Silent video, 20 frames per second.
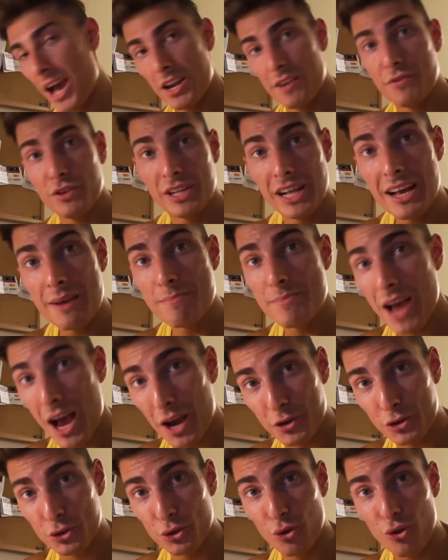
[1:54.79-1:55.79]
And if you claim
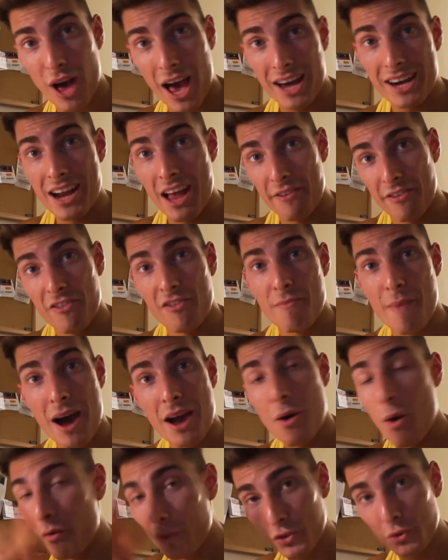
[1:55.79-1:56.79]
natural at an
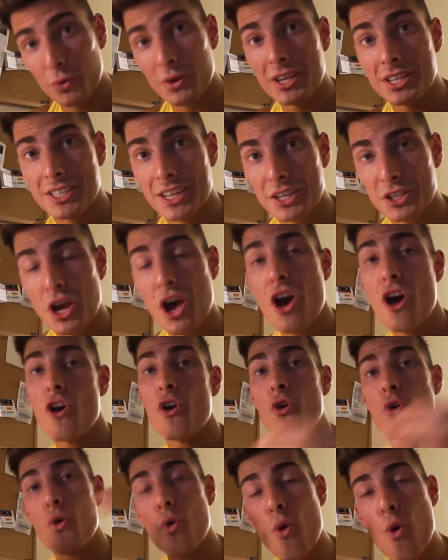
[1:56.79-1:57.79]
FFMI over 26,
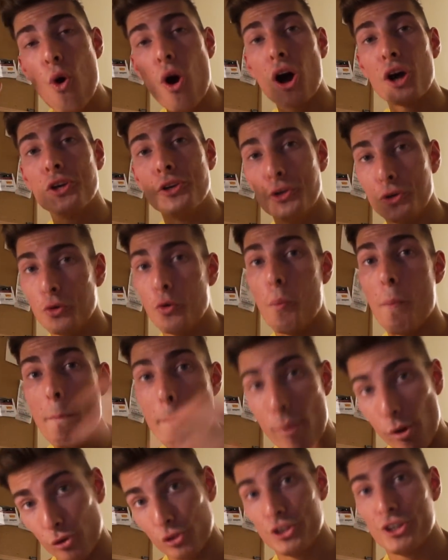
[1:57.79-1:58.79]
who are you
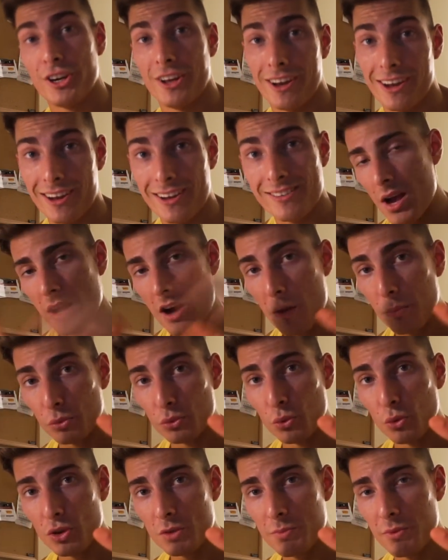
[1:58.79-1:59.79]
bullshitting? Couple
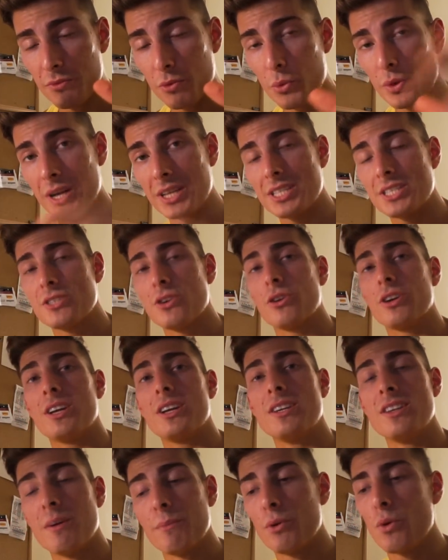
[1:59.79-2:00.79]
of rules before we get
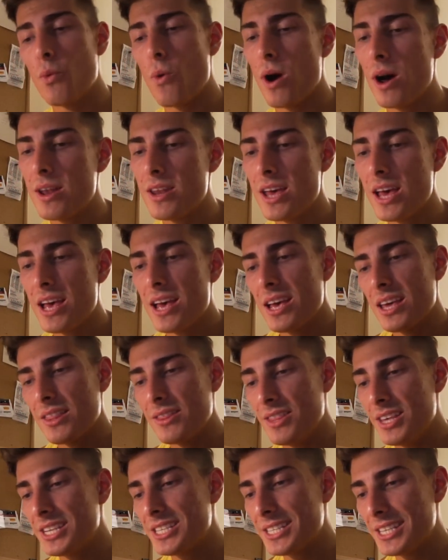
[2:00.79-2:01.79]
started. Number one,
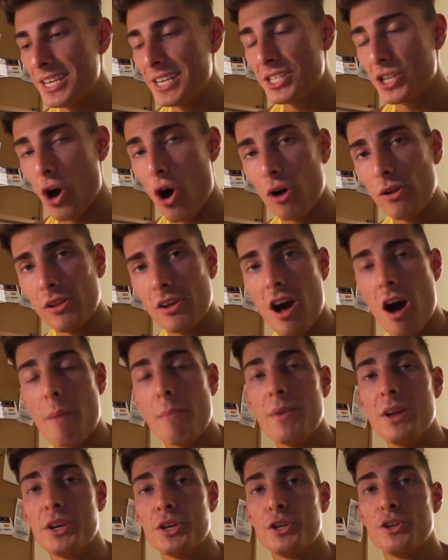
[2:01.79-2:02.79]
this is all a
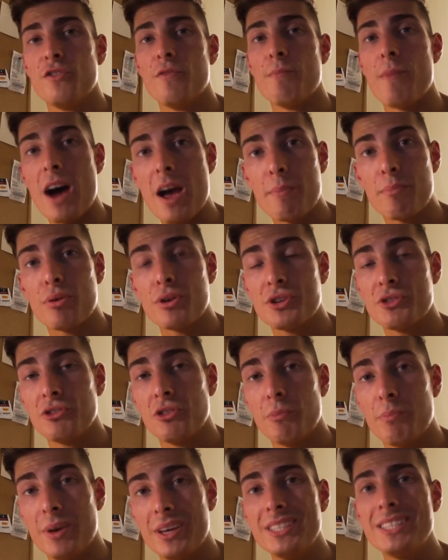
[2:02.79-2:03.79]
combination of my
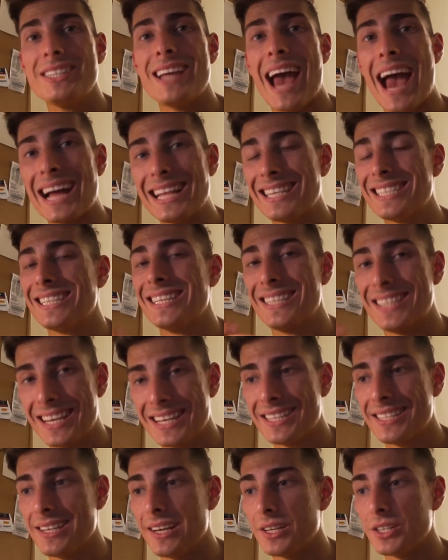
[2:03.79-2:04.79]
personal opinion and
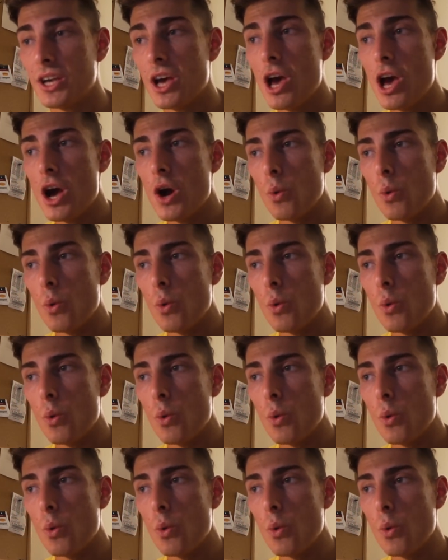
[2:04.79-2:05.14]
statistics.